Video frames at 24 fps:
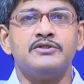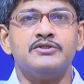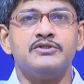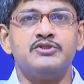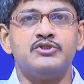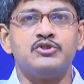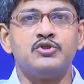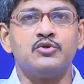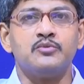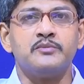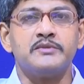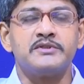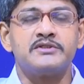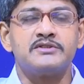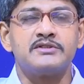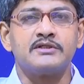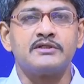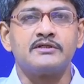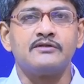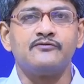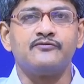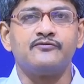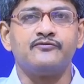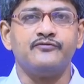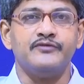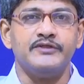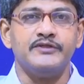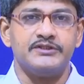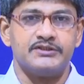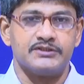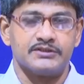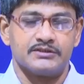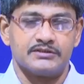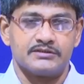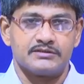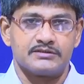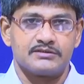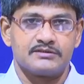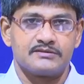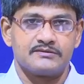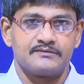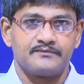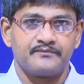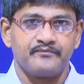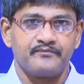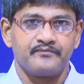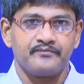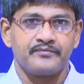geometrical features.
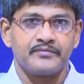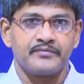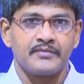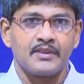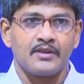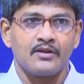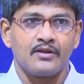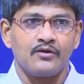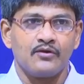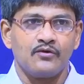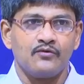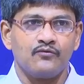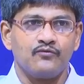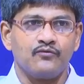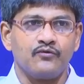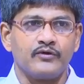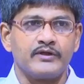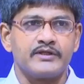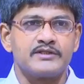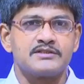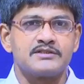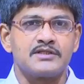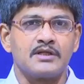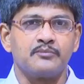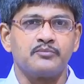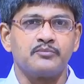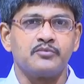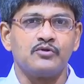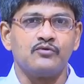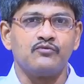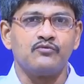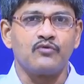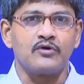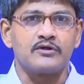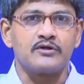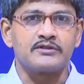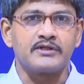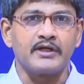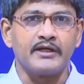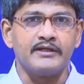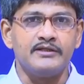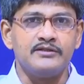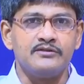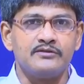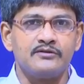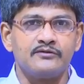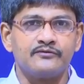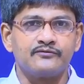For example, what
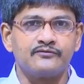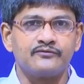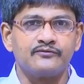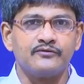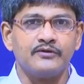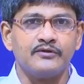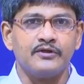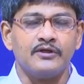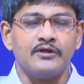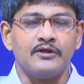kind of